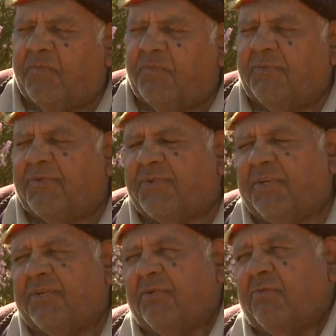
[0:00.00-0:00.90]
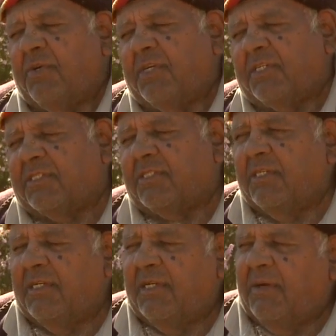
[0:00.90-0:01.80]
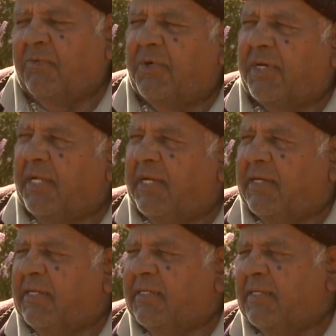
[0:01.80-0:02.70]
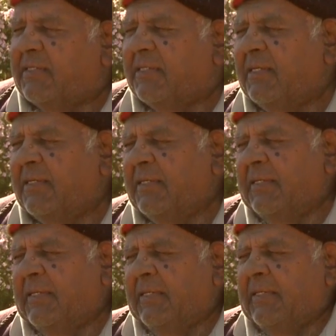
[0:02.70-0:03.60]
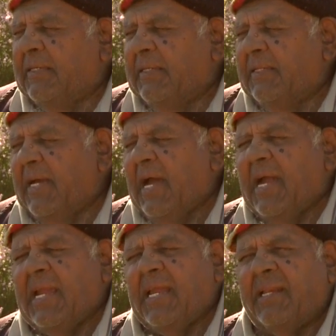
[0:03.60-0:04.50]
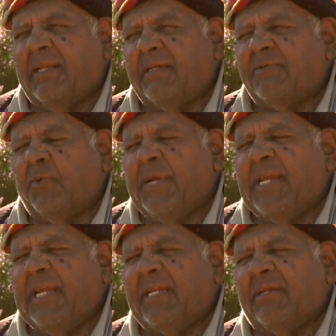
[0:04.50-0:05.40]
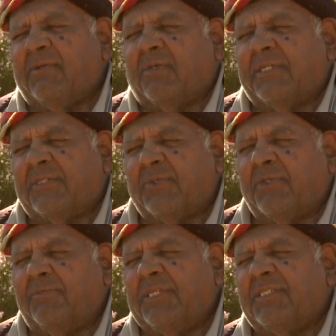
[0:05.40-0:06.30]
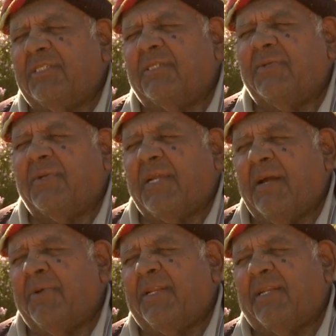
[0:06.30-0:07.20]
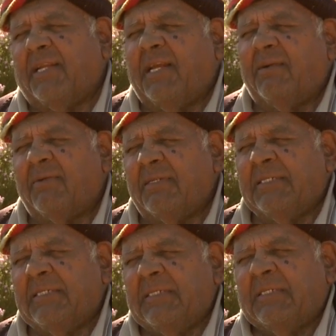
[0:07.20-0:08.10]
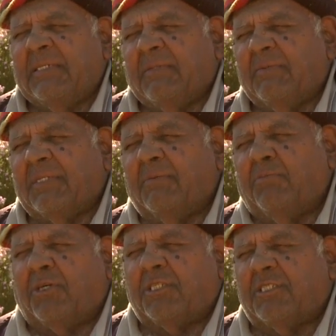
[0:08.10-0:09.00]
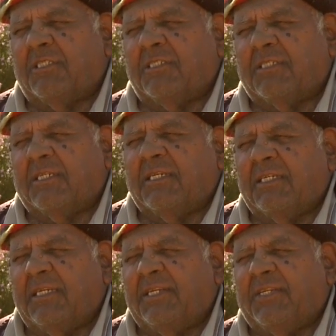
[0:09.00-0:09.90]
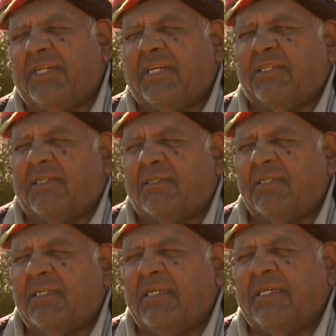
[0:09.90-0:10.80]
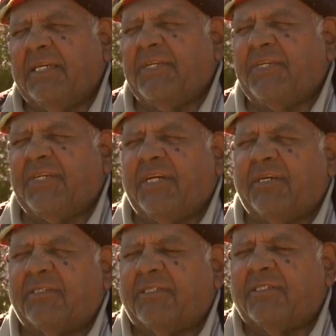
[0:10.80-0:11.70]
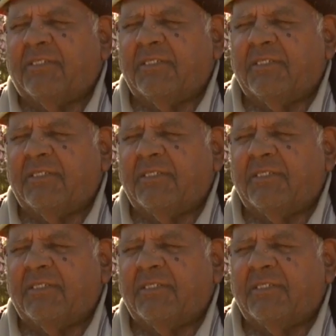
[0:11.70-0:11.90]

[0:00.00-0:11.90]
we were seasonal workers working out in the hay and the wheat and all that sort of business, and you'd come into town with the boss, and he'd shout us